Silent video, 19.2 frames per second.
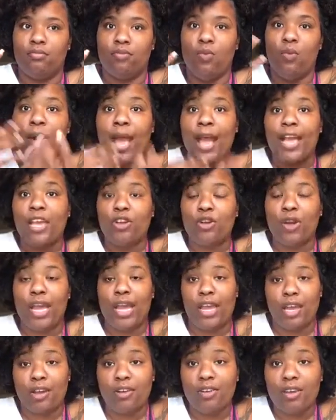weigh your
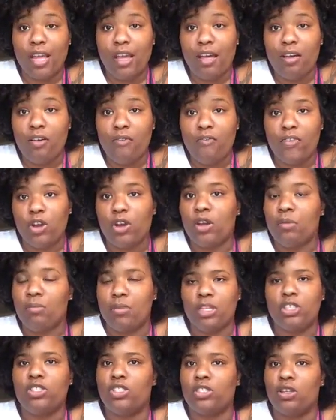hair down very
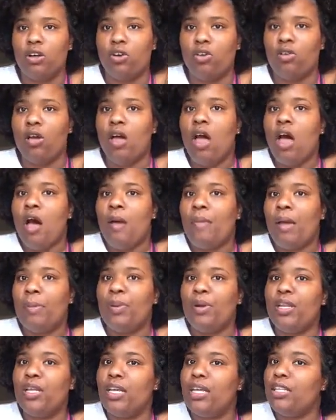much so by
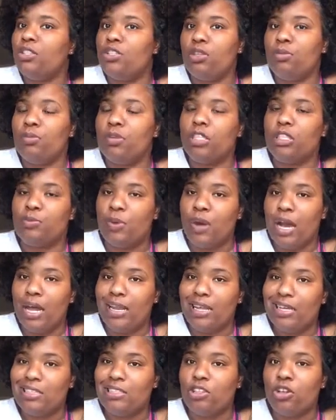putting in too much
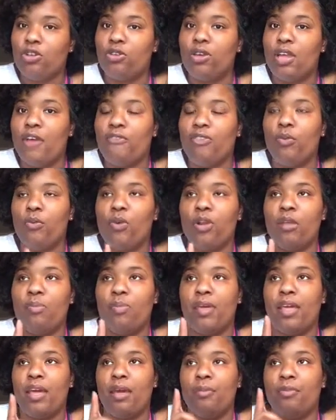product. So you definitely want to
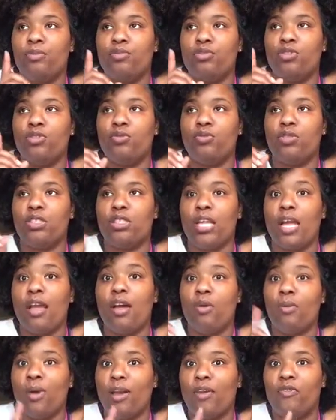be able to stay
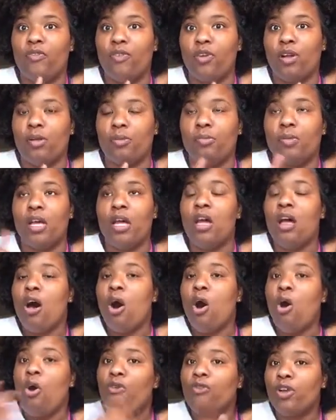away from
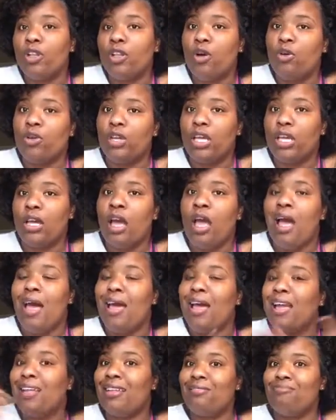overloading,
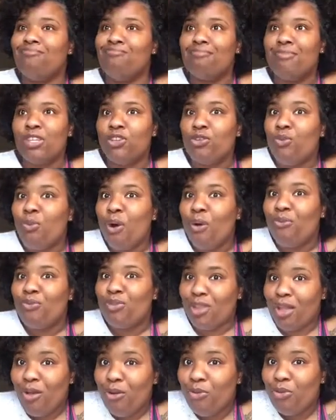and you won't
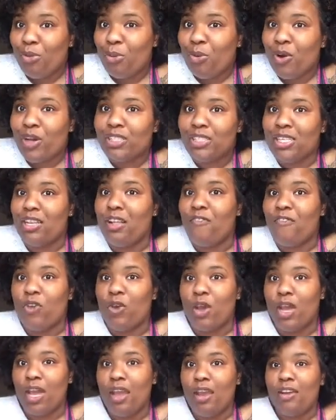know the porosity of
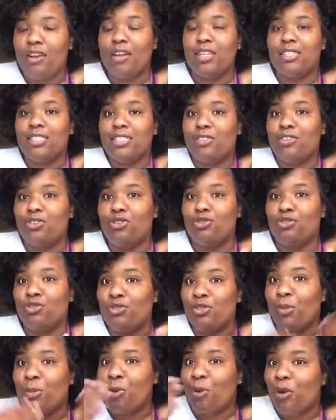your hair until you do
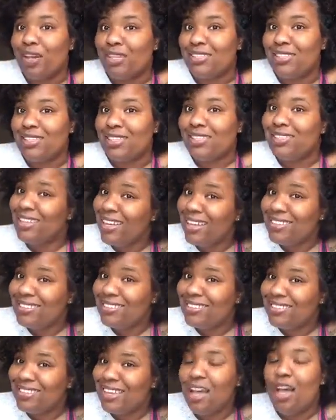the porosity
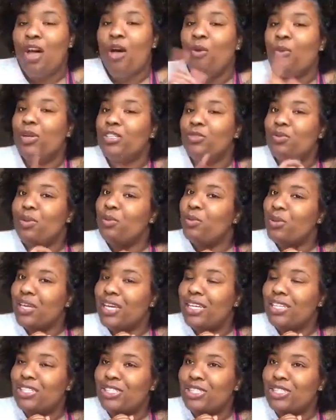test, which we will get